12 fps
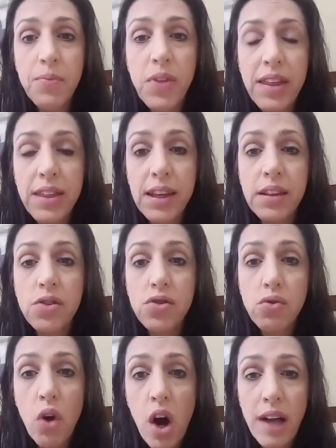I think the
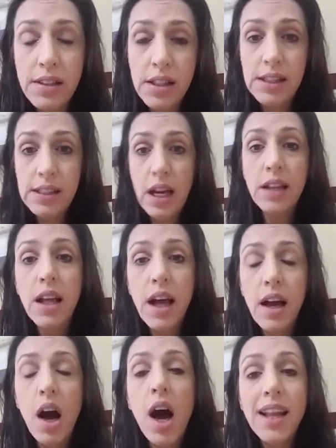draw to these
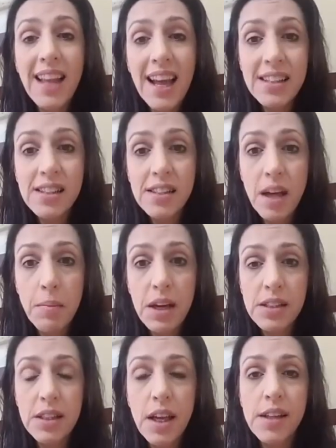online
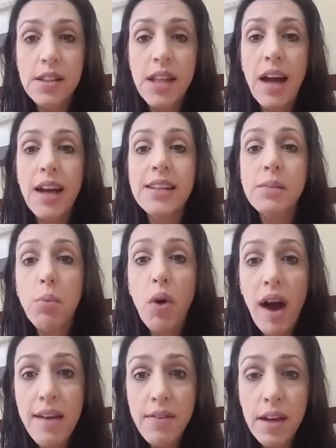summits is that it's
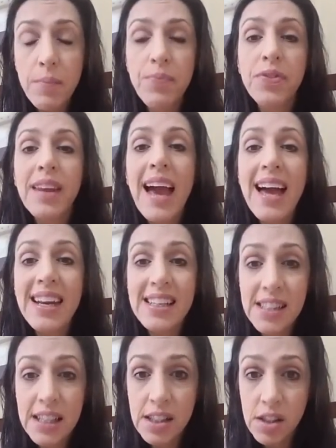private and
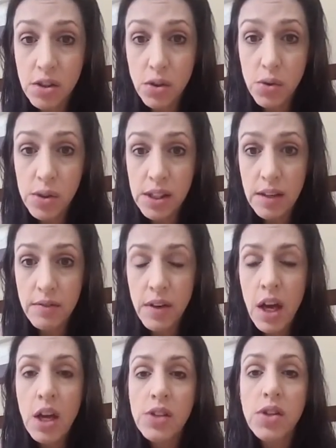it's exclusive.
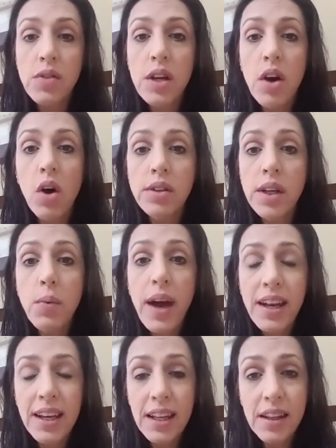So the only way
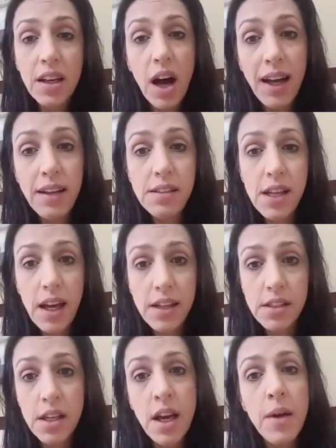to get the
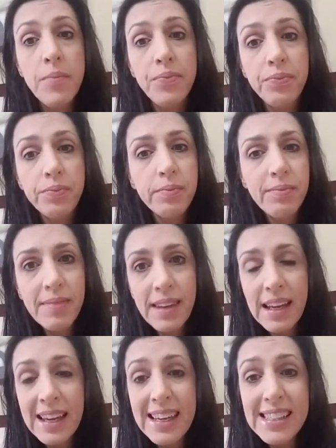content
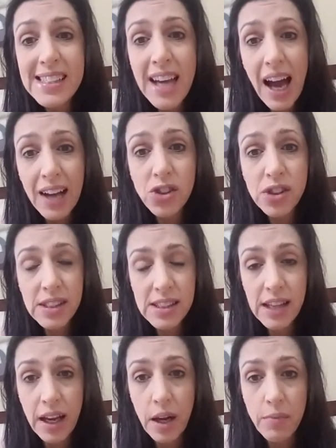is to actually
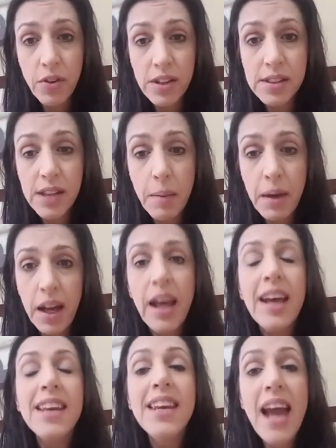sign up for the summit.
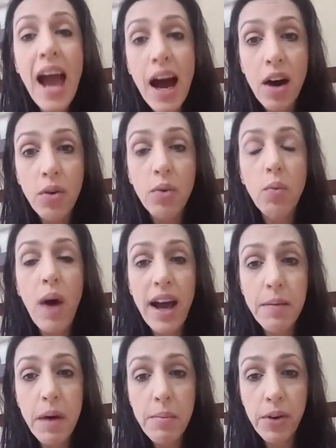Now, why
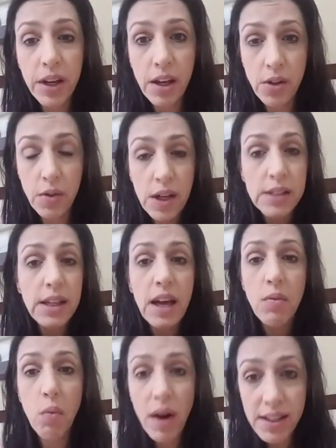am I bringing you this,
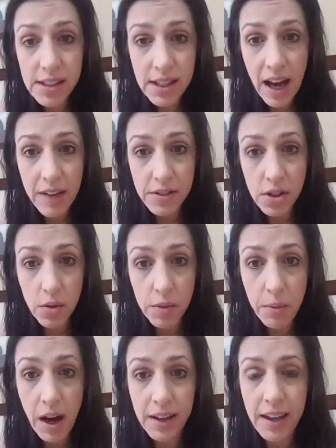and what does it have to do with
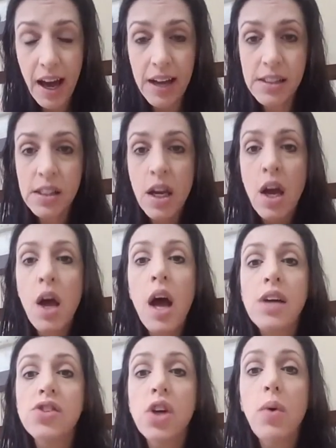podcasts?
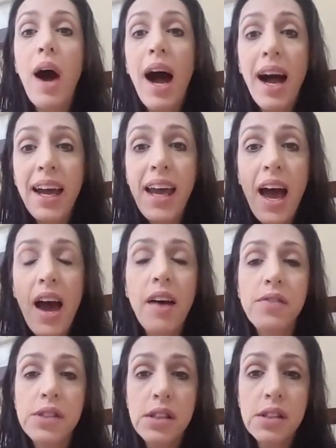So I
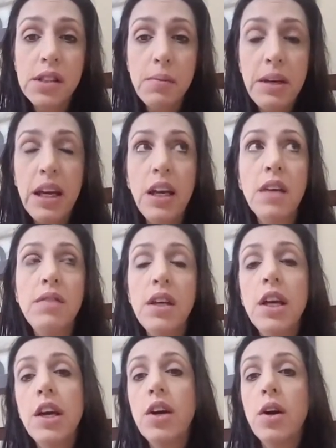have, since the beginning of the
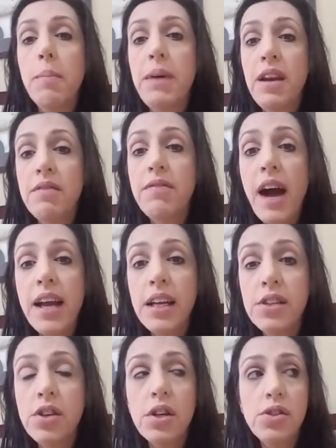year, been
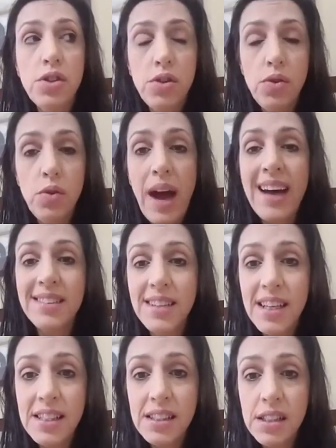invited to
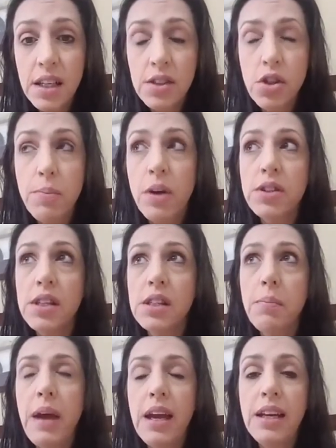
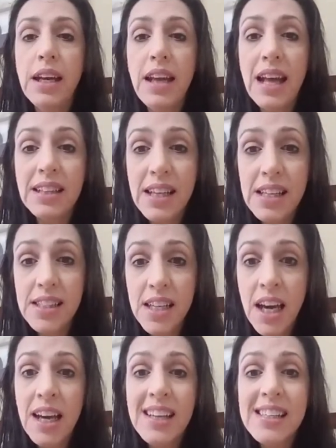participate in at least
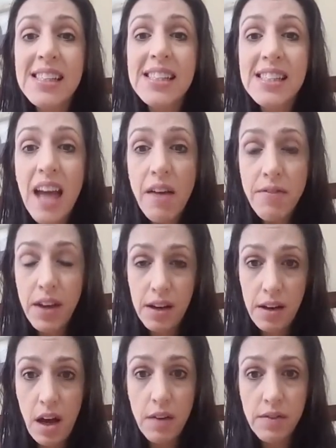
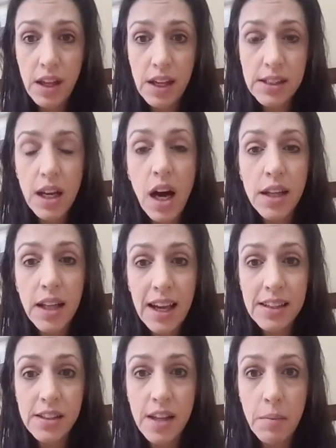7 of these
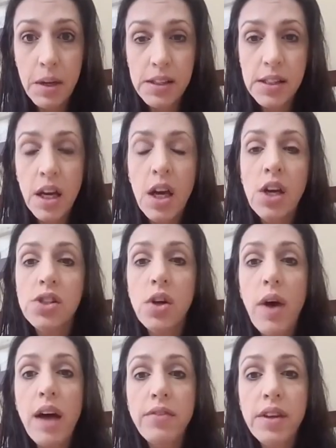online summits. So
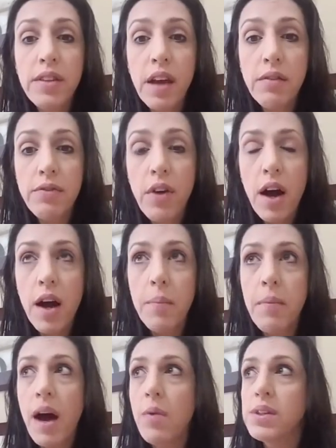everything
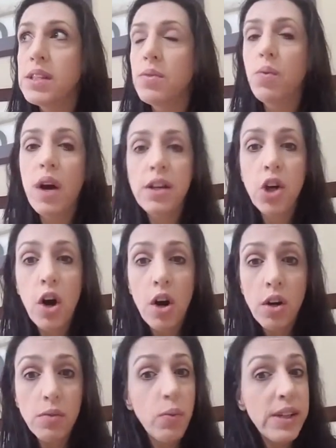from, I was in one
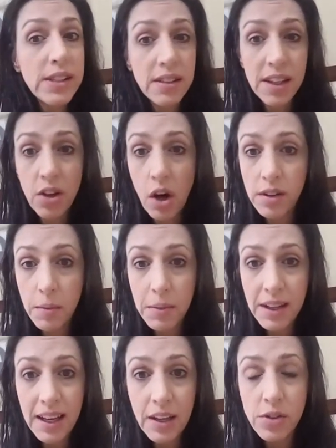recently called the
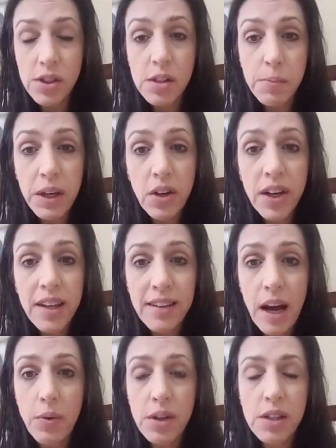Millennial Spirit.
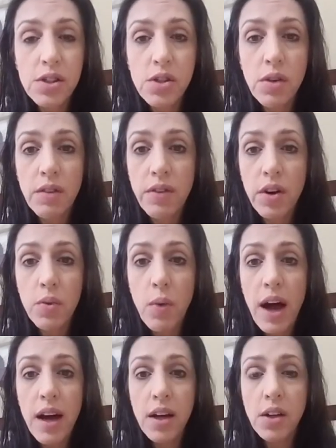That one is doing very
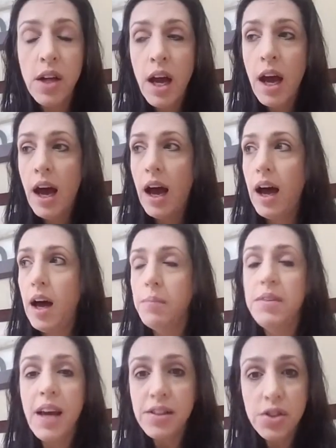well.
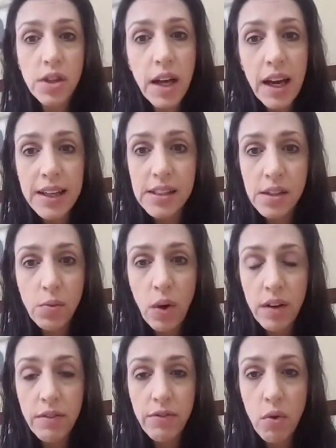Yesterday I did
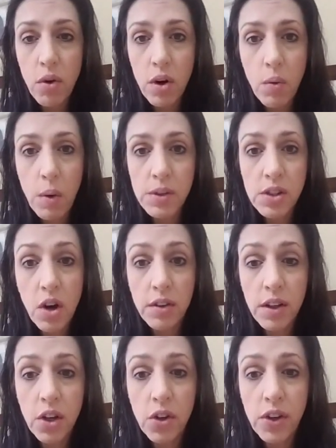one for what was called
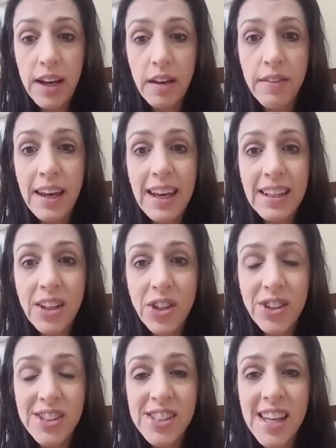the Creative
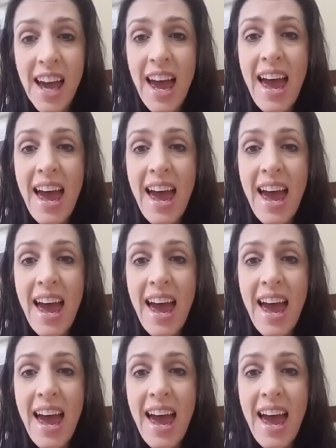Healers.